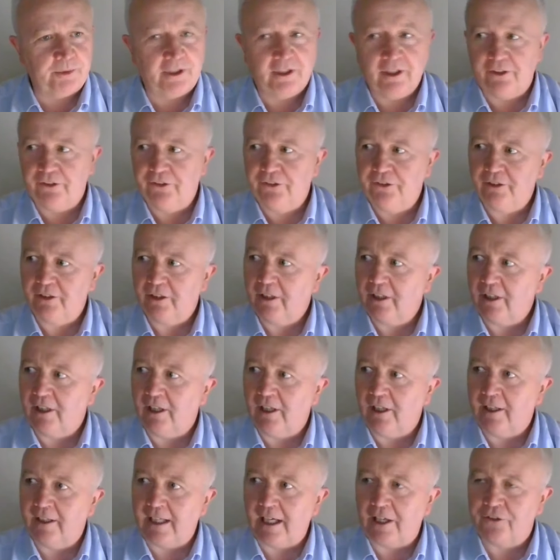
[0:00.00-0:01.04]
Because
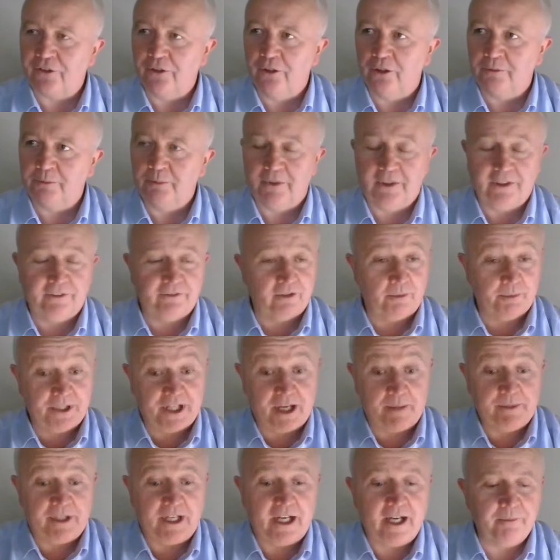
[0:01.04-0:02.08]
I guess ultimately from an
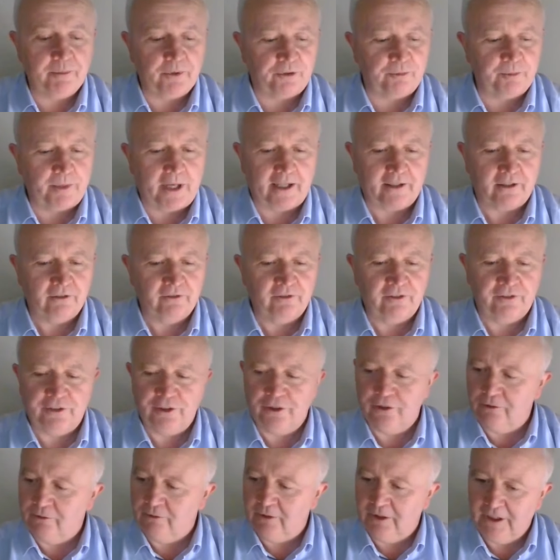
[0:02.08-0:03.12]
M&A perspective, if
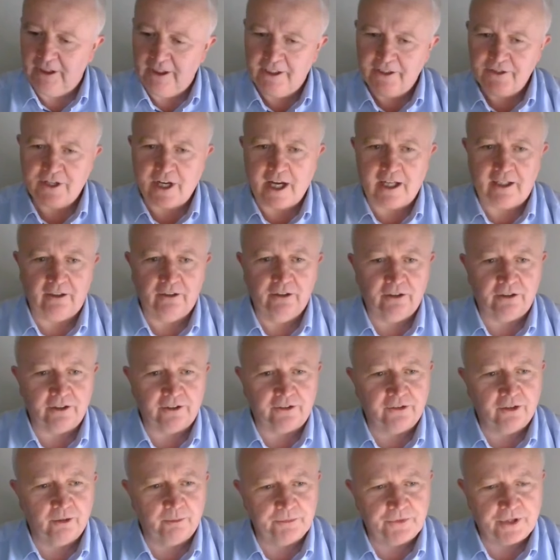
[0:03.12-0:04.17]
you take a look
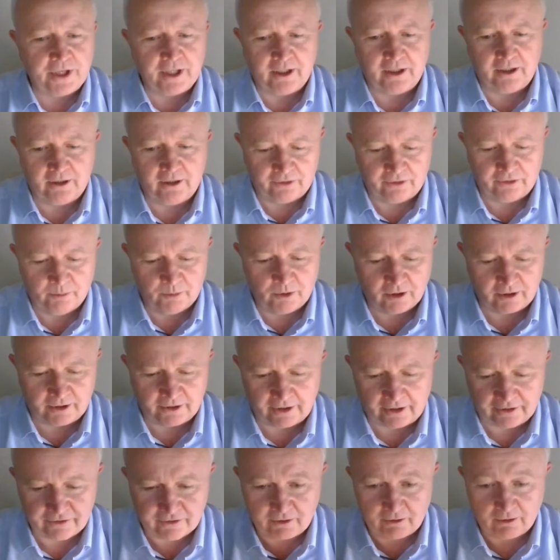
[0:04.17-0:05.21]
at some
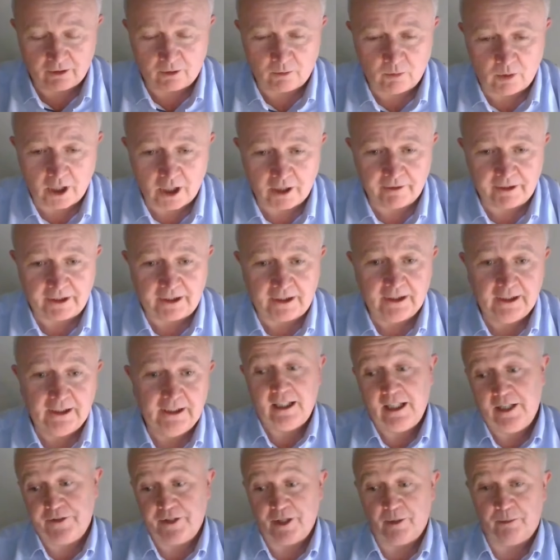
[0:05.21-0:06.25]
organization you're acquiring
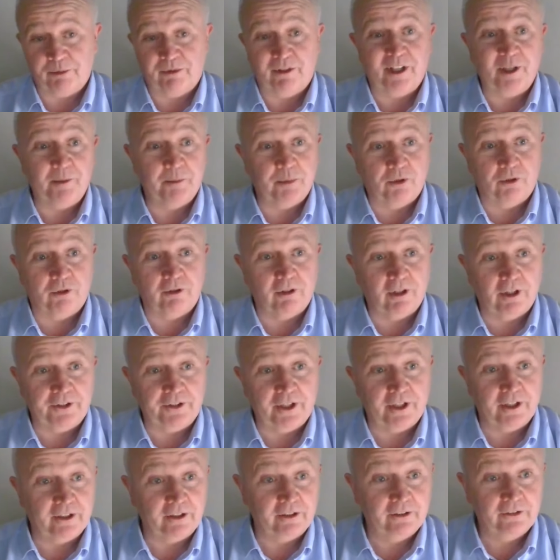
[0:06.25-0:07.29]
and they're pretty poor on
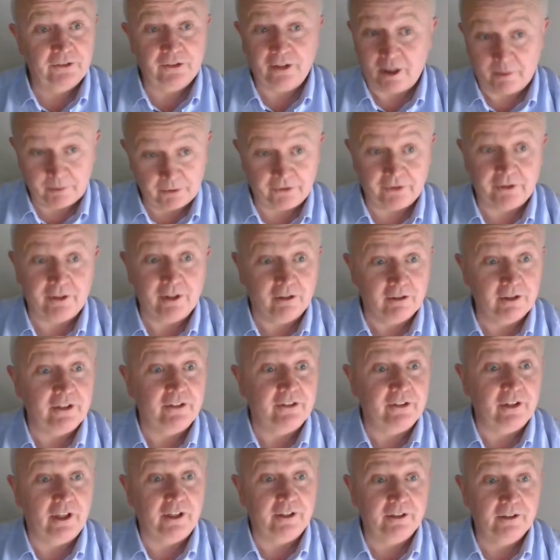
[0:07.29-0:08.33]
the cybersecurity
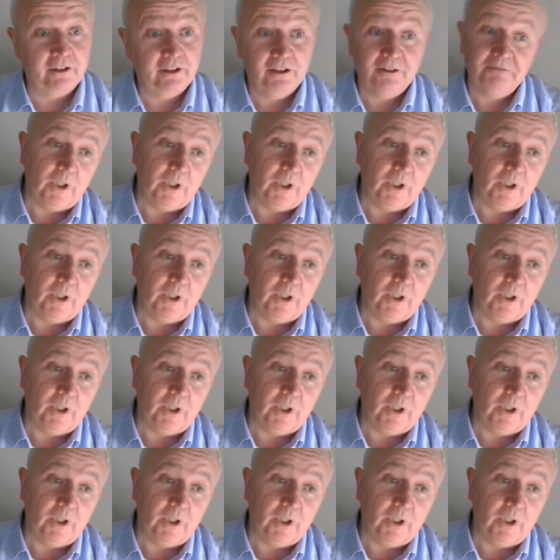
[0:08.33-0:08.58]
side,